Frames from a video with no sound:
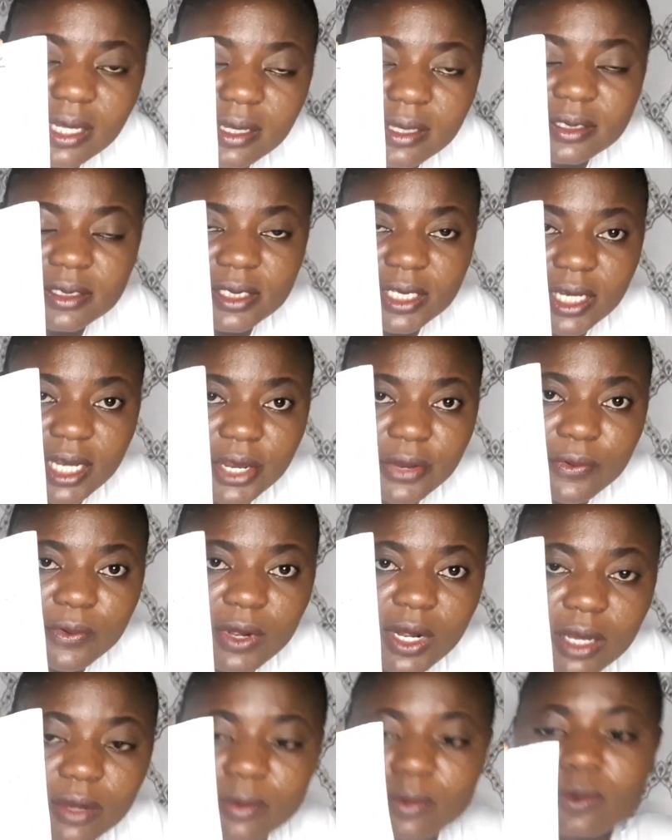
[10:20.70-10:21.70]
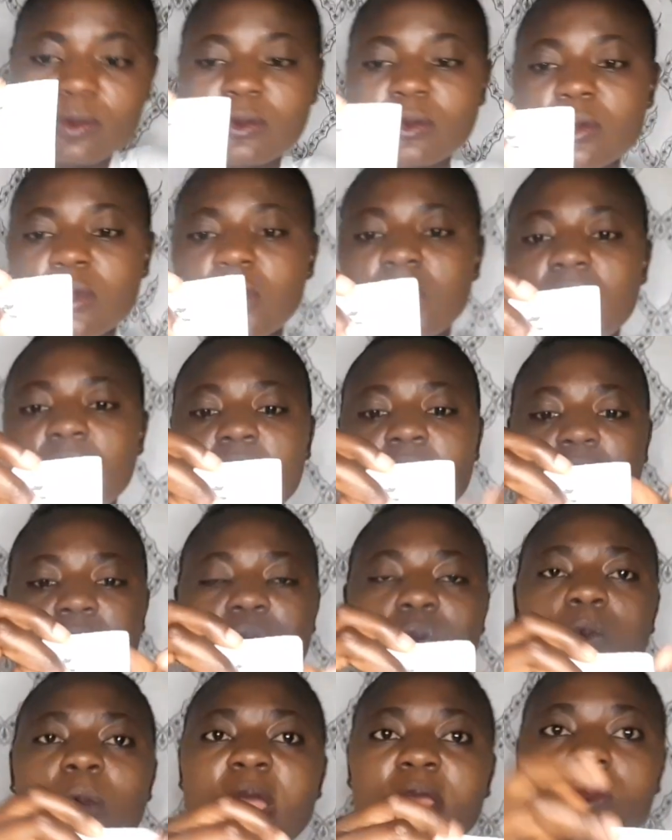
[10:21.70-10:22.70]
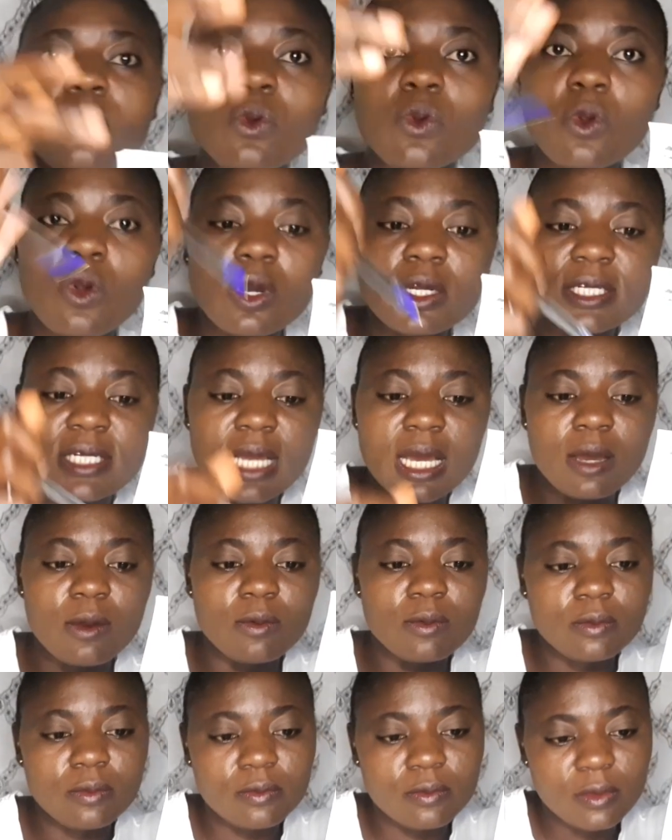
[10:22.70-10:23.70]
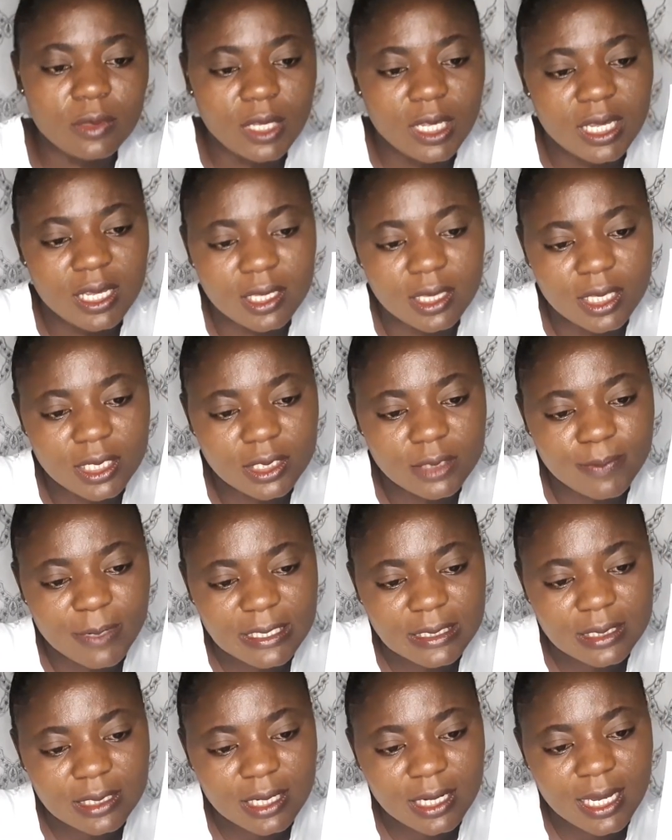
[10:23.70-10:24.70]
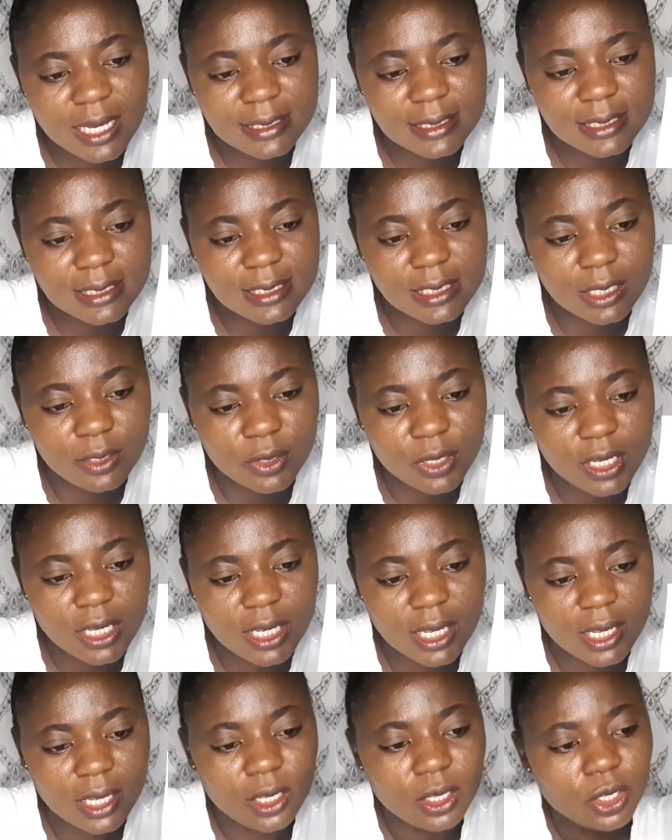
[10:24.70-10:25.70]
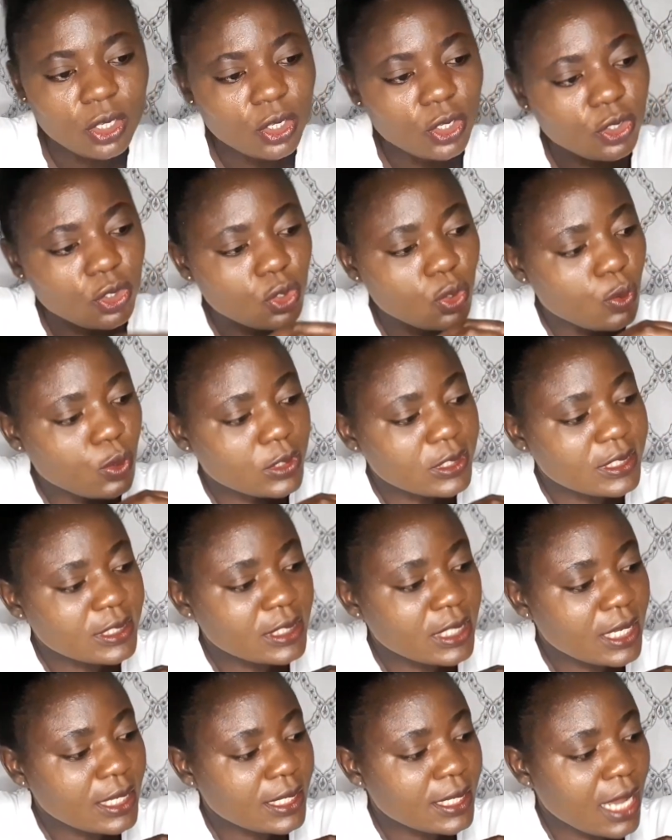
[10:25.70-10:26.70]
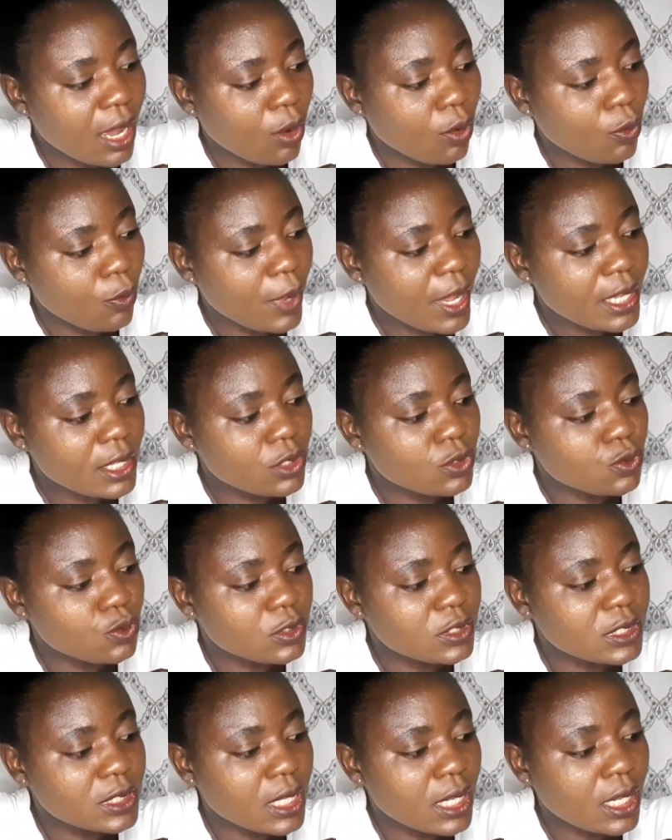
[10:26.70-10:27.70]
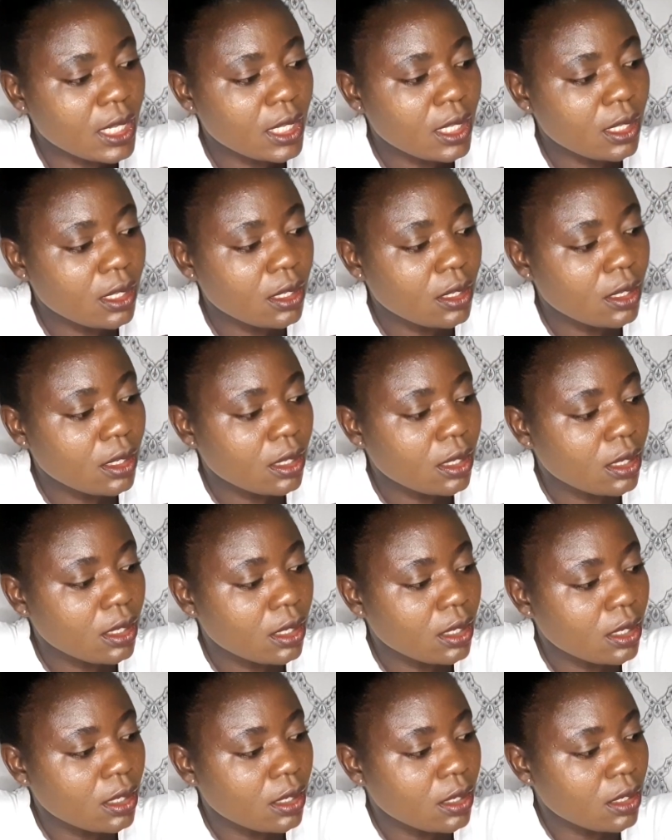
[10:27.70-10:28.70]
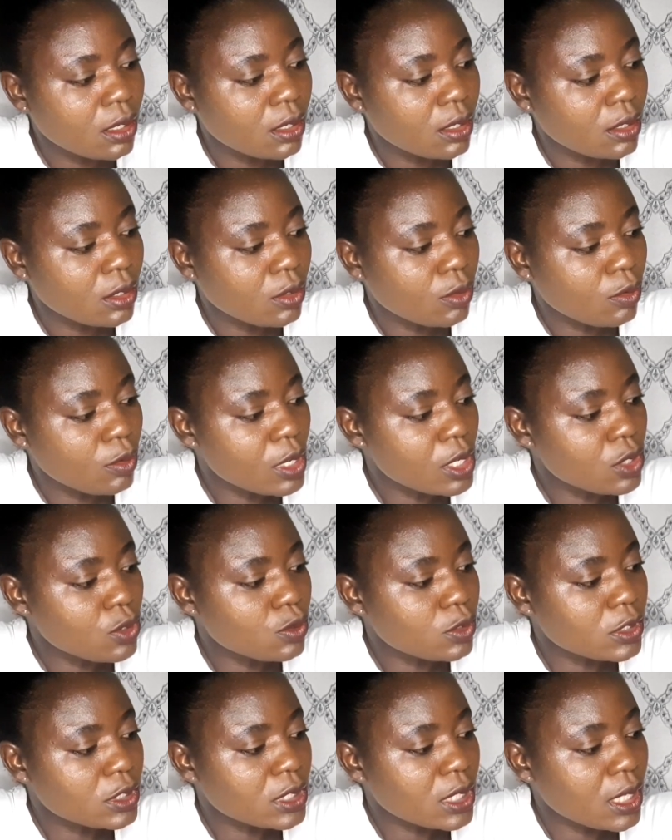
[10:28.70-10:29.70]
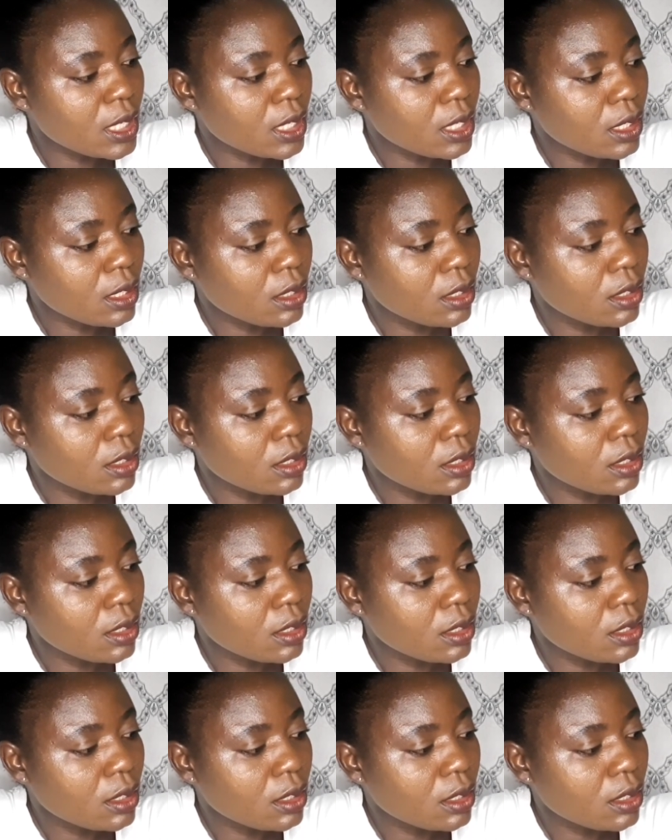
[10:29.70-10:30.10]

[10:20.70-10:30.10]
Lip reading: scenario now, when you go down in this particular detail here, you will see down where it will say, when you will say